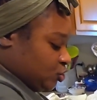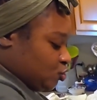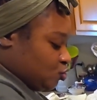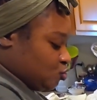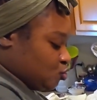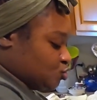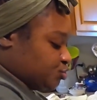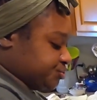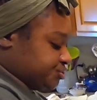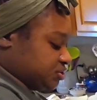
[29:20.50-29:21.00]

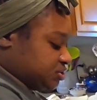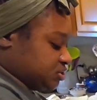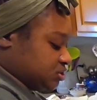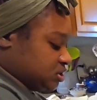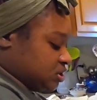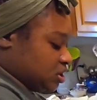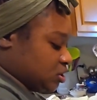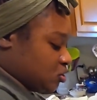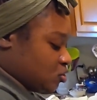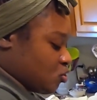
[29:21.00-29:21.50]
use
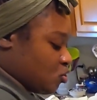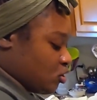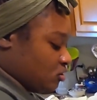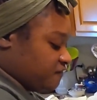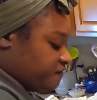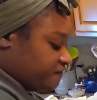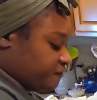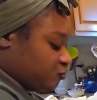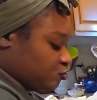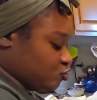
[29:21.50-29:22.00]
their
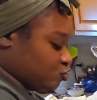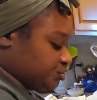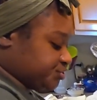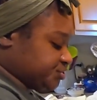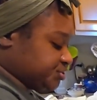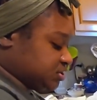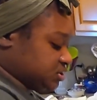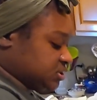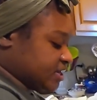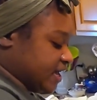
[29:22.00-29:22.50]
whole
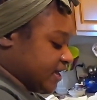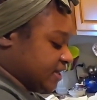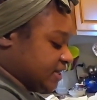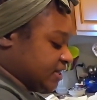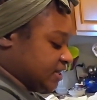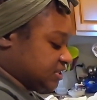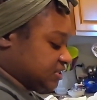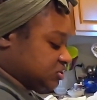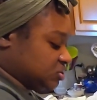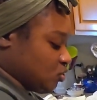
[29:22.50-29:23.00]
fruits that
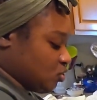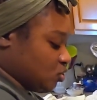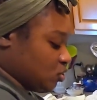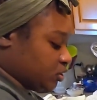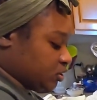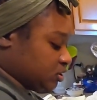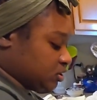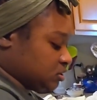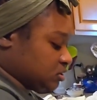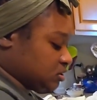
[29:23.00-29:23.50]
they
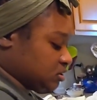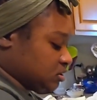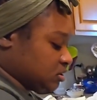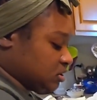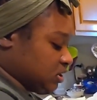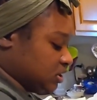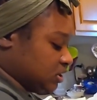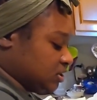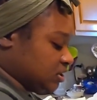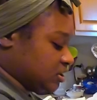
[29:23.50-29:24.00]
soaked
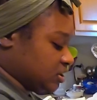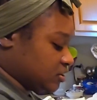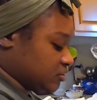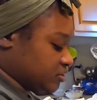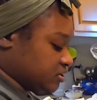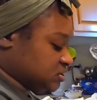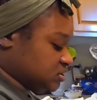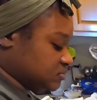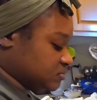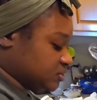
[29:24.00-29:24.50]
in their
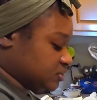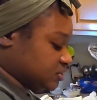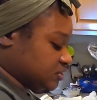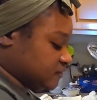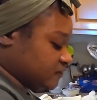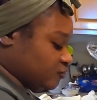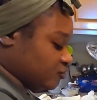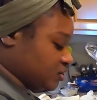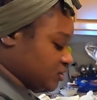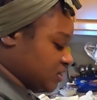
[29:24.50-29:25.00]
Christmas
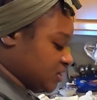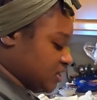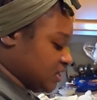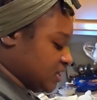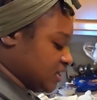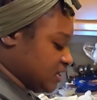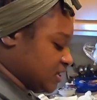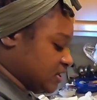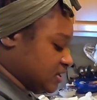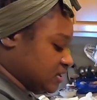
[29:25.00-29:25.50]
fruit
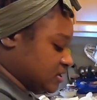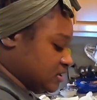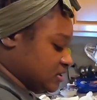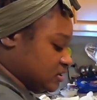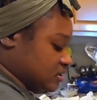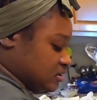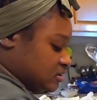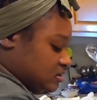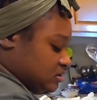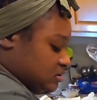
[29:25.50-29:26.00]
cake.
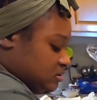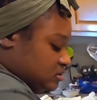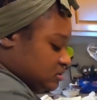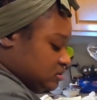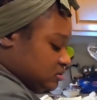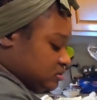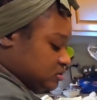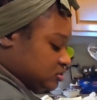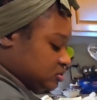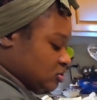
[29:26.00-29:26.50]

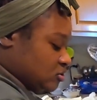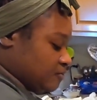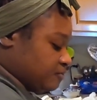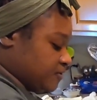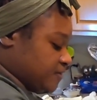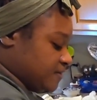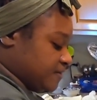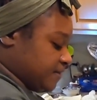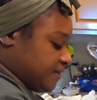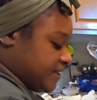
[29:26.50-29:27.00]
Some
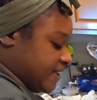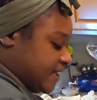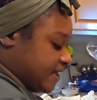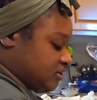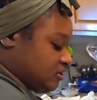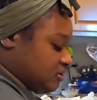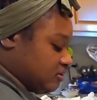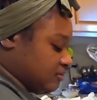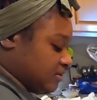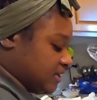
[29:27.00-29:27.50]
people
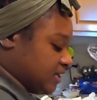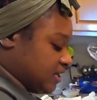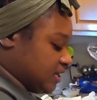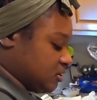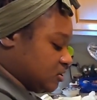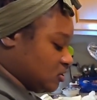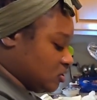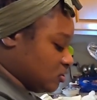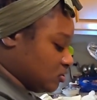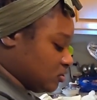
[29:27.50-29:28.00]
like to blend
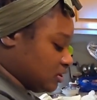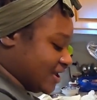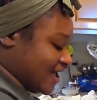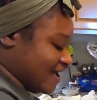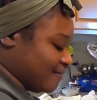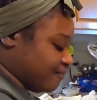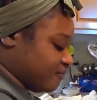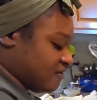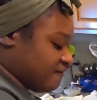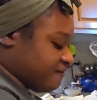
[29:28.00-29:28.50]
it out.
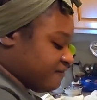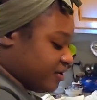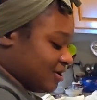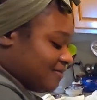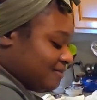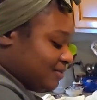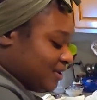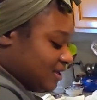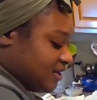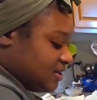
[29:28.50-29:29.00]
I prefer
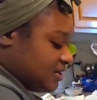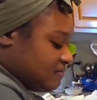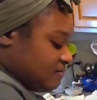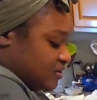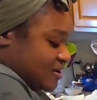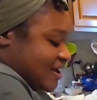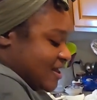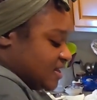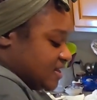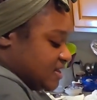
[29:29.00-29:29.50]
it
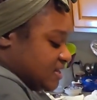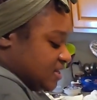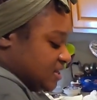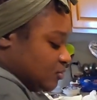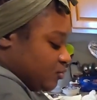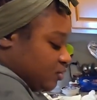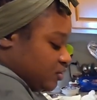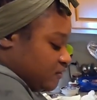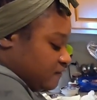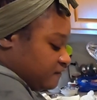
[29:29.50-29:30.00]
blended, but I'll
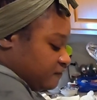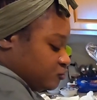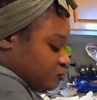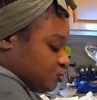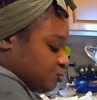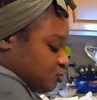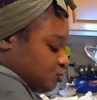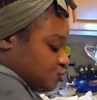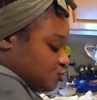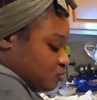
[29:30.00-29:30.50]
eat it with the
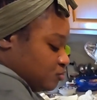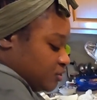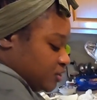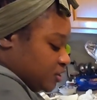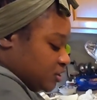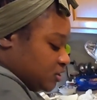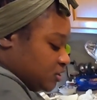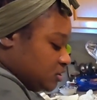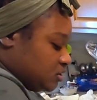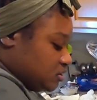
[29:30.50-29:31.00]
fruits too,
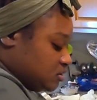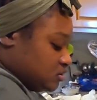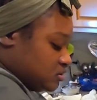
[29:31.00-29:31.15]
but